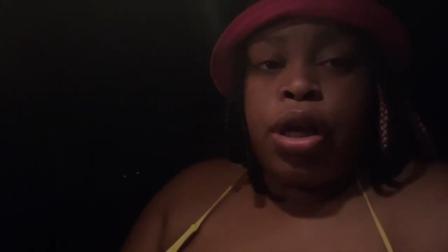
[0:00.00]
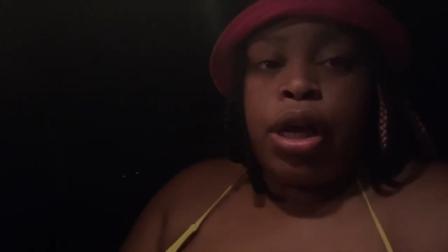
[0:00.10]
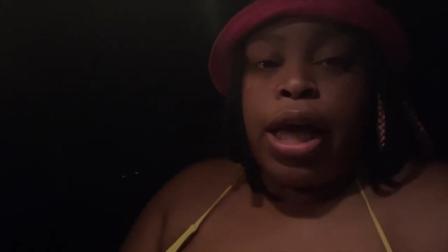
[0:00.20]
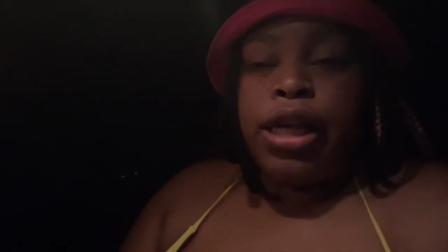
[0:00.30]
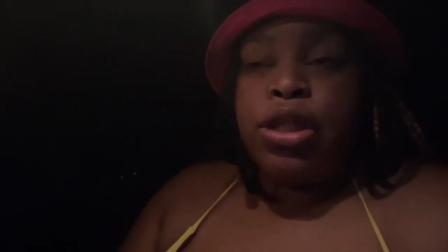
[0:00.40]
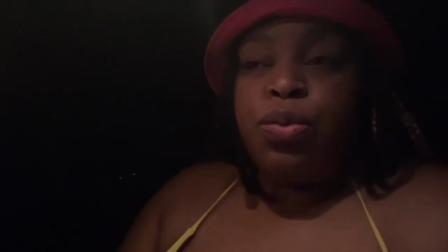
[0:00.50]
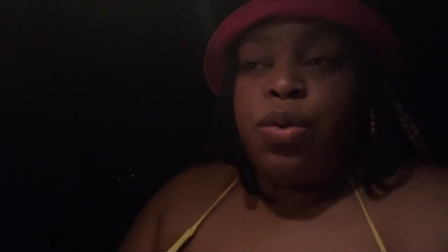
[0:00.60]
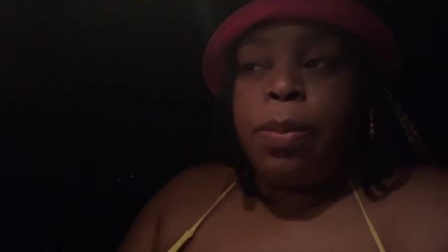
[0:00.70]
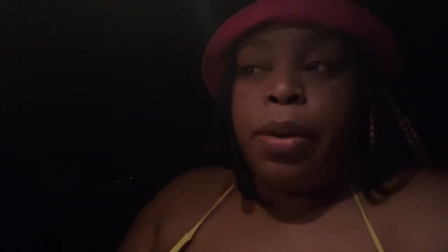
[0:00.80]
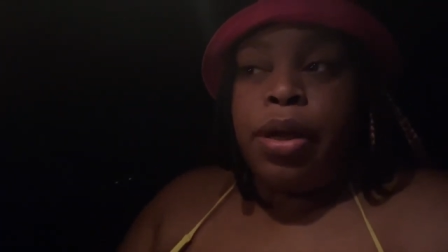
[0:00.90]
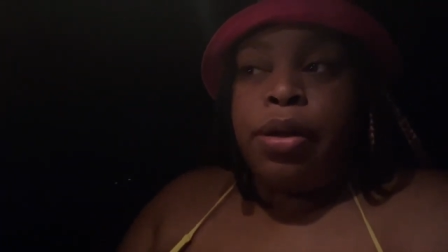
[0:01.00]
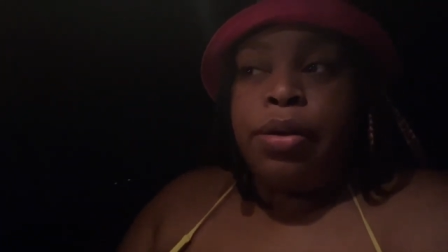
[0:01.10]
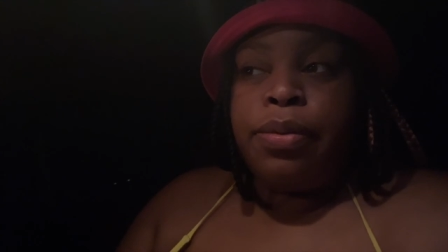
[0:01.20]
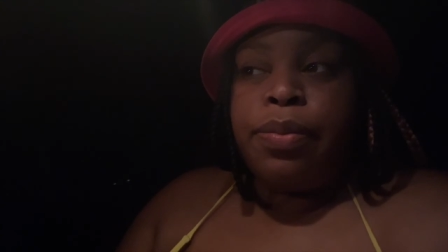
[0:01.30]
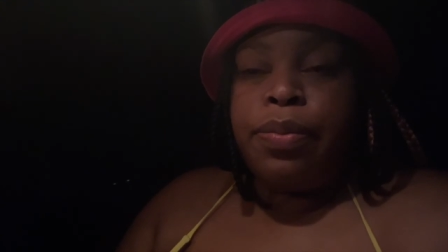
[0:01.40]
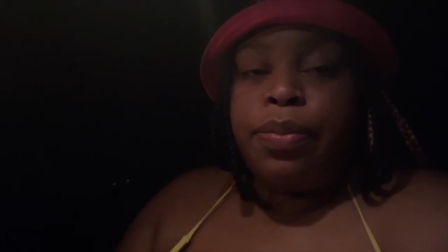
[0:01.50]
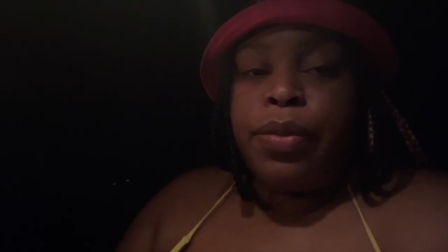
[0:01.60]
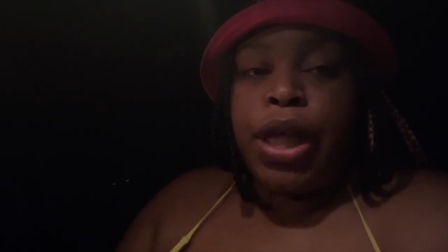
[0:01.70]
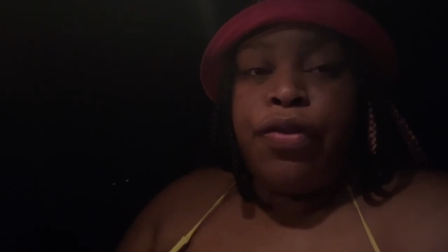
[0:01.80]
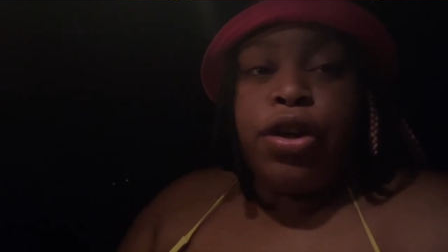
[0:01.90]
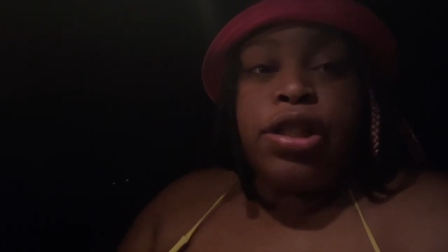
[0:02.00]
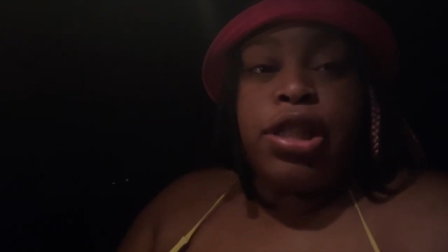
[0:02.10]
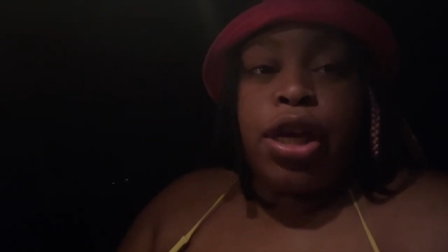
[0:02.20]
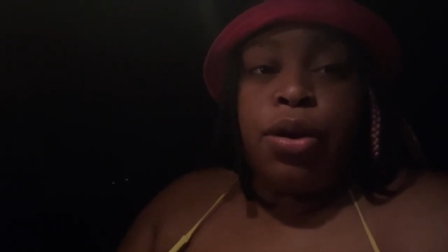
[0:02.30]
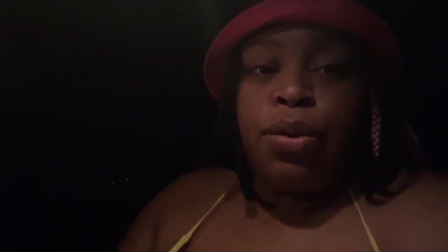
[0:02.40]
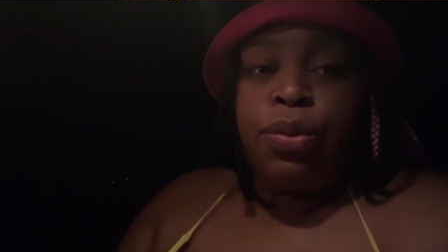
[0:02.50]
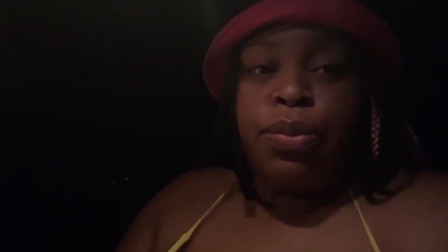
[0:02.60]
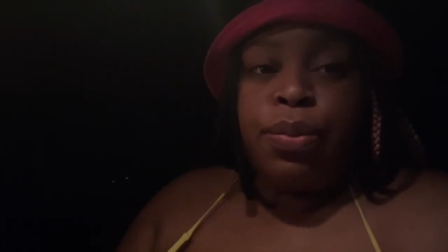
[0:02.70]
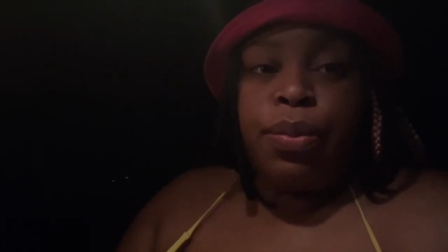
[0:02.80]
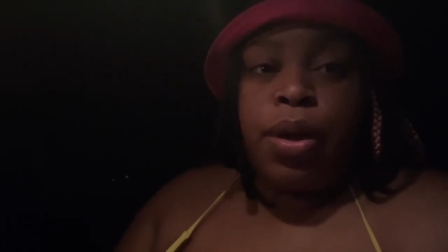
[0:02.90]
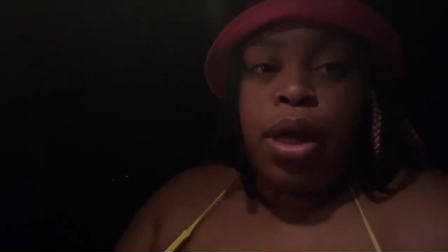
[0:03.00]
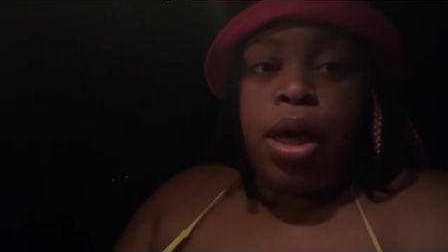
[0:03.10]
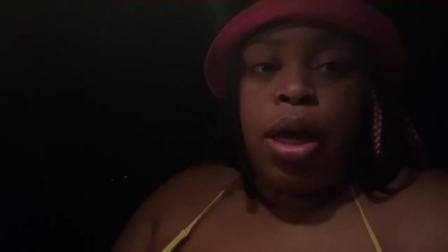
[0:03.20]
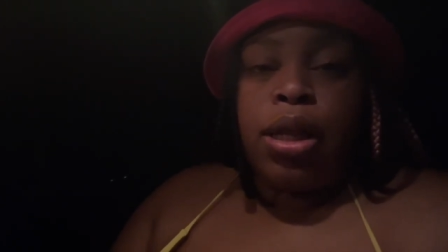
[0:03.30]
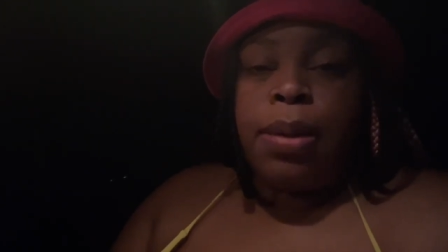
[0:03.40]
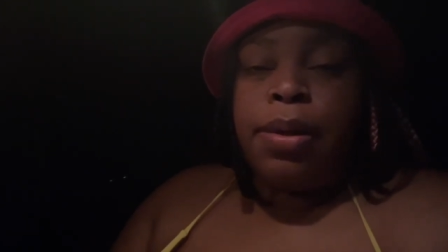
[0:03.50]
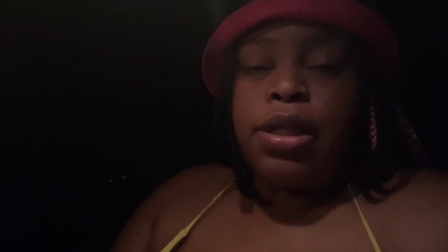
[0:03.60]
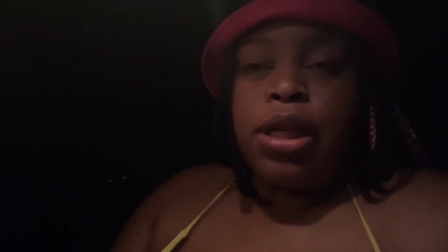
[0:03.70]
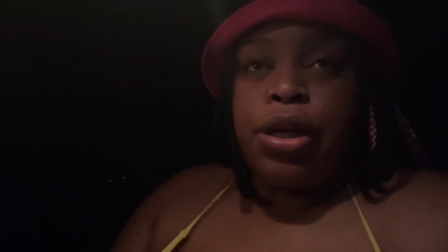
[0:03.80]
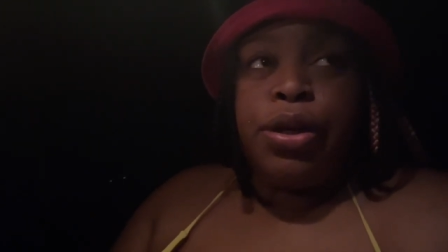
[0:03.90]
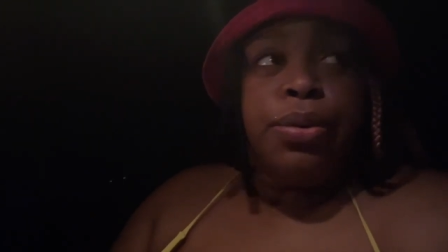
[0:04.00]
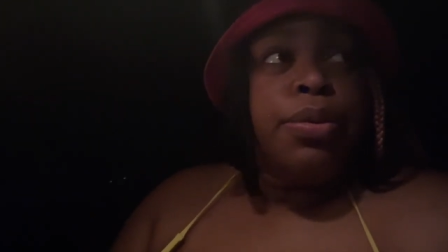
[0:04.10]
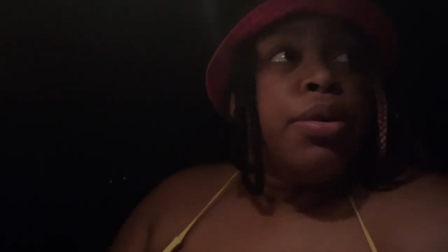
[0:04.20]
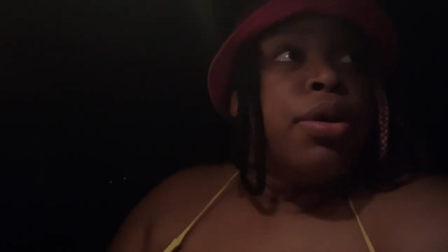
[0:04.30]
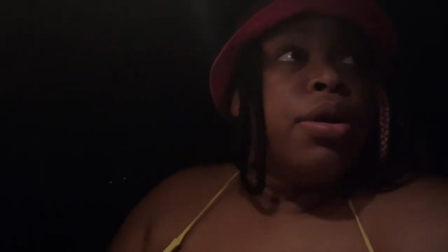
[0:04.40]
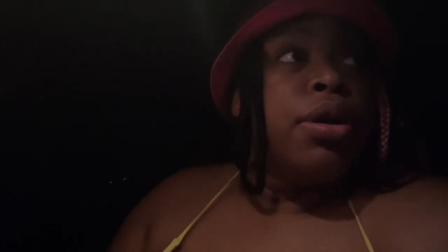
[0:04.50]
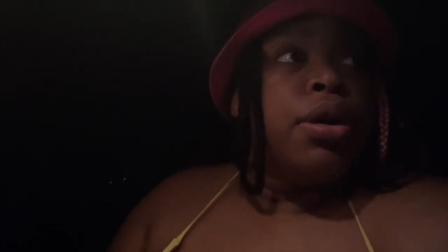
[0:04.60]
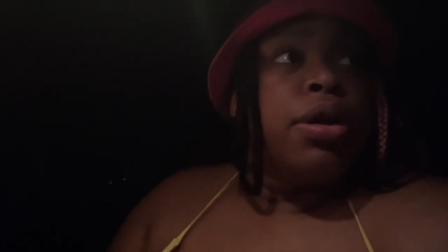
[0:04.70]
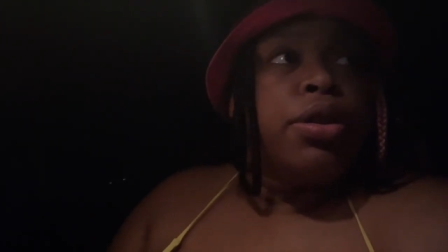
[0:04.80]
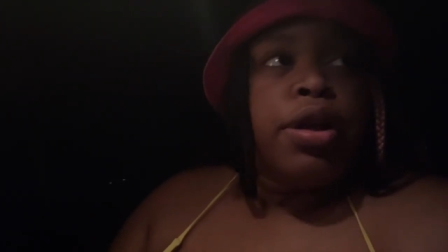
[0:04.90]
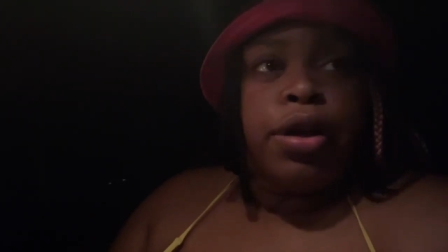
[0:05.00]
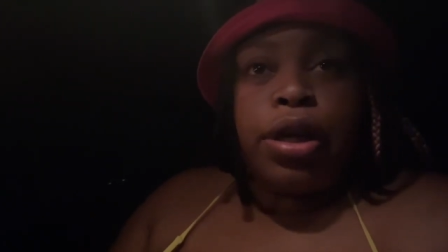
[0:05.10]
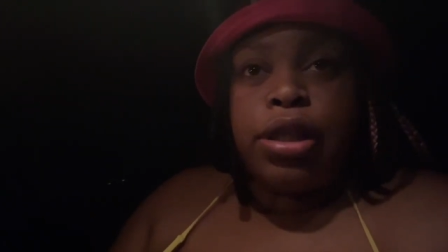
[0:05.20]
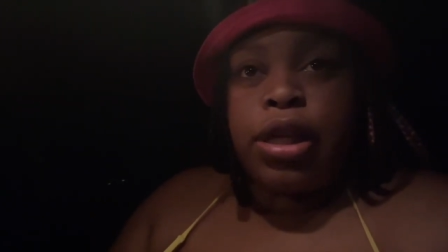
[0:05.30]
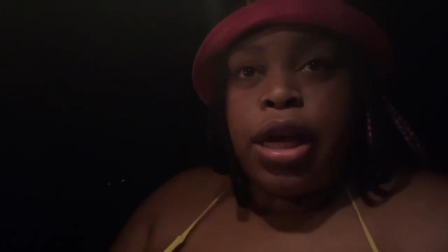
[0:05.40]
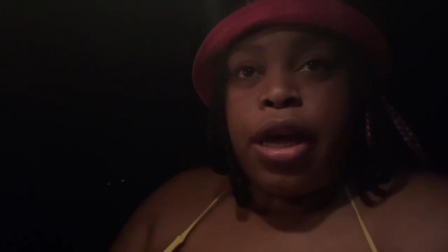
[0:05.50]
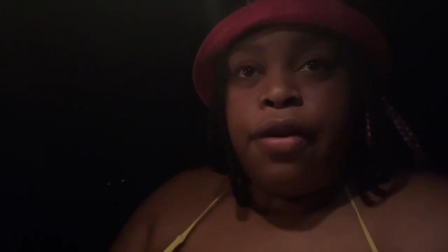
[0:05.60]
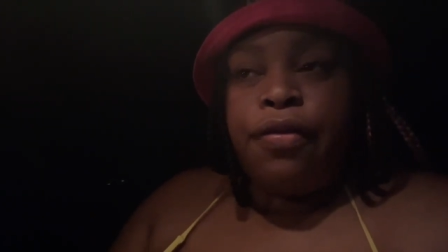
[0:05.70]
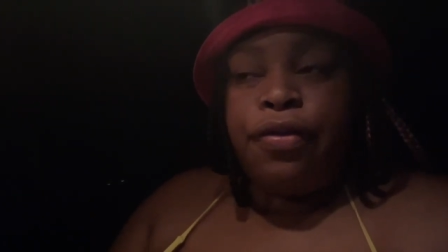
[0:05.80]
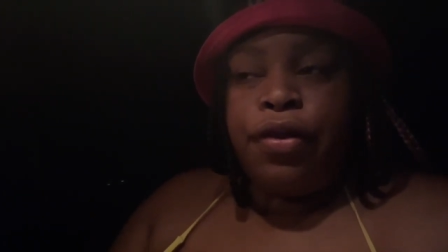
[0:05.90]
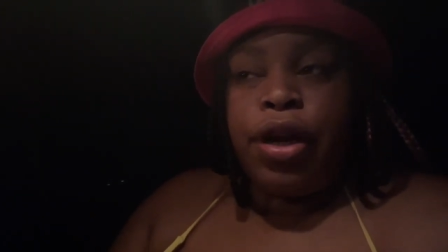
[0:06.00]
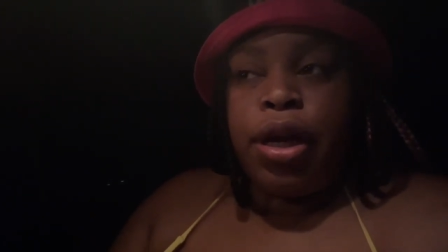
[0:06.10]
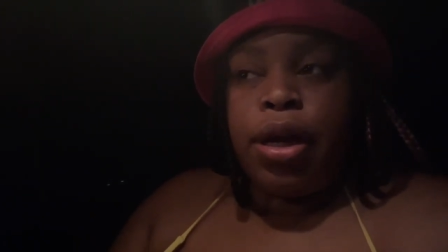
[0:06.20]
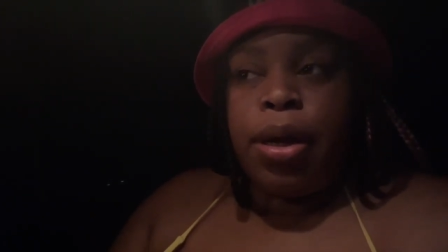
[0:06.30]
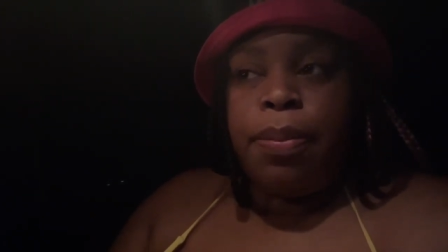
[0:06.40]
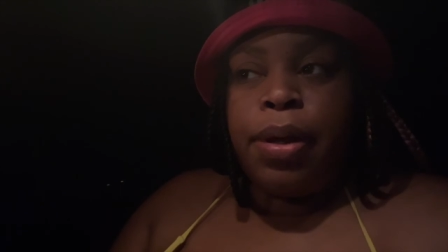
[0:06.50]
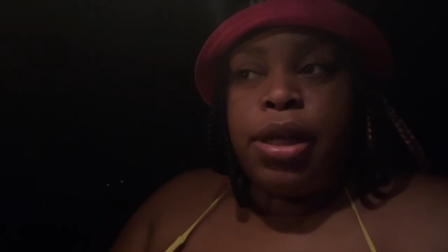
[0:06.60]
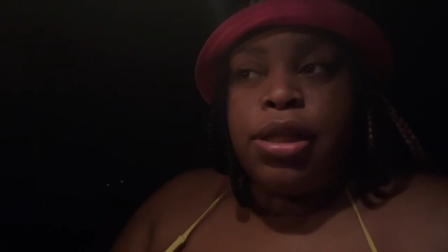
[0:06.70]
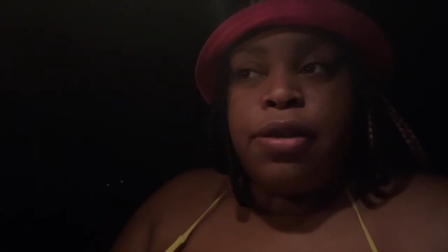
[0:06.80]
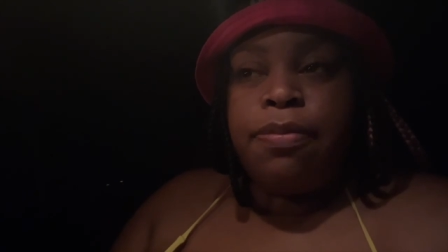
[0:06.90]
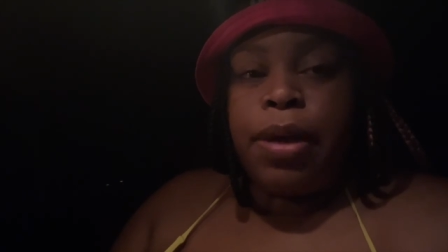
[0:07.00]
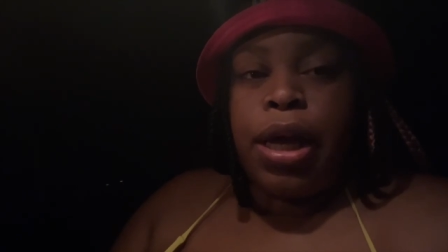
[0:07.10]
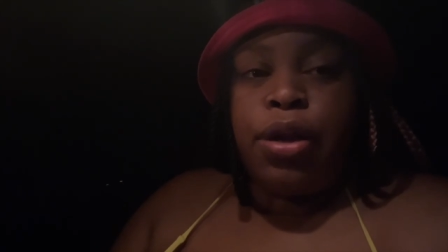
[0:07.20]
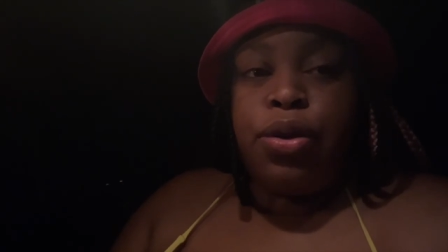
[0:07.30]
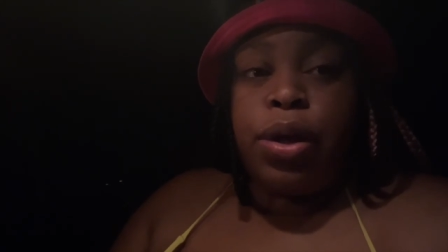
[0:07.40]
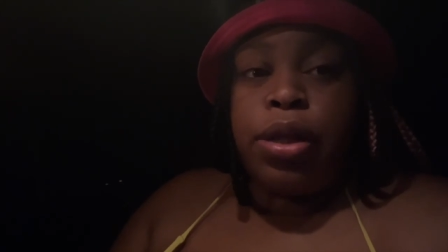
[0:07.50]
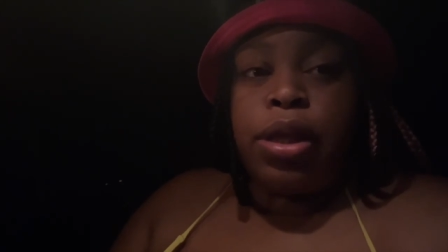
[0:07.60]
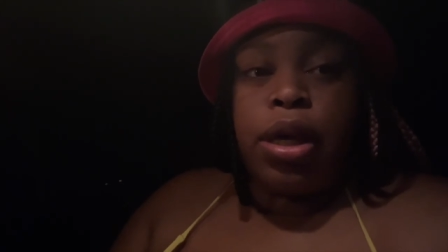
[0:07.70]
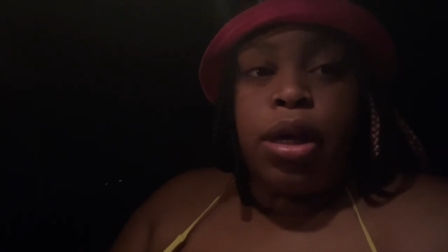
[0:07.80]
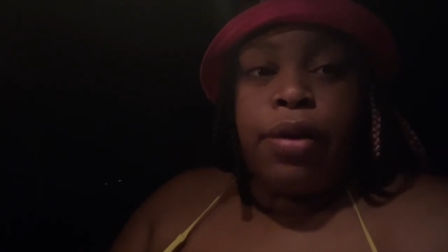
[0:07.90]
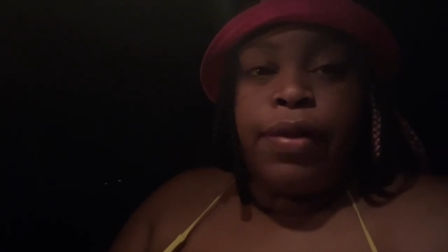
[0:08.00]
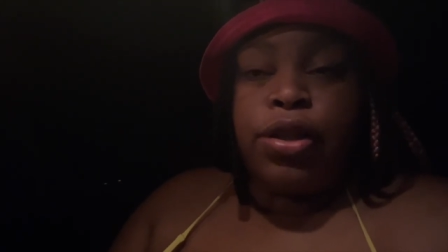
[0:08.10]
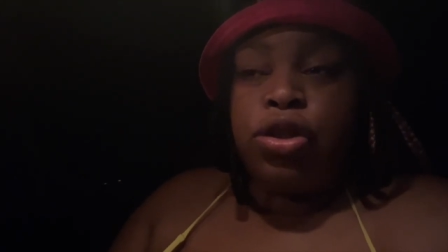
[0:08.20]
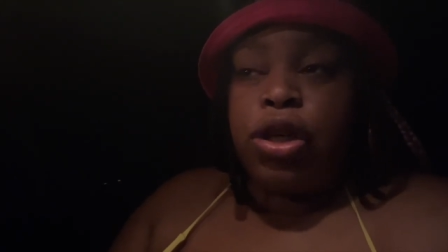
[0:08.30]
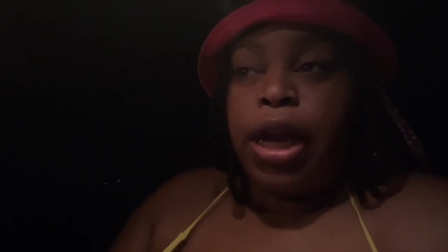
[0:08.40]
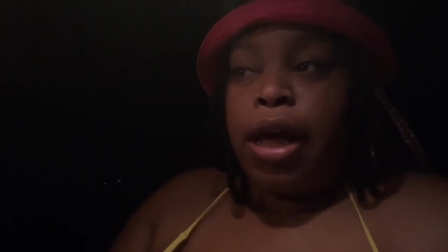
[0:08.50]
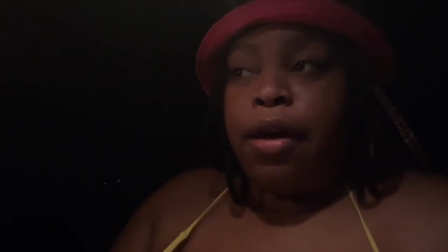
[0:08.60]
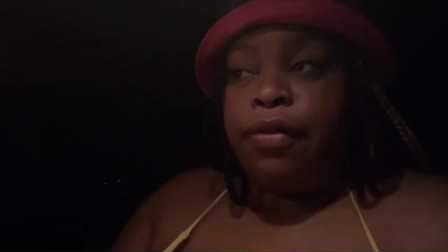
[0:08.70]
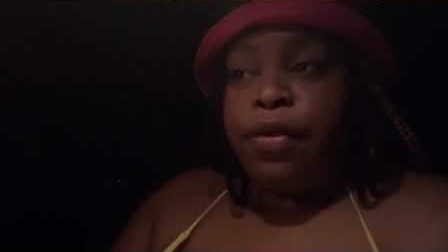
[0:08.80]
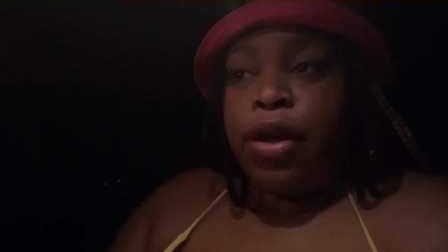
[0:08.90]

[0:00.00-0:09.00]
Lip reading: as a woman, if you're single, let me tell you, there is every piece of man you can think of that you could have.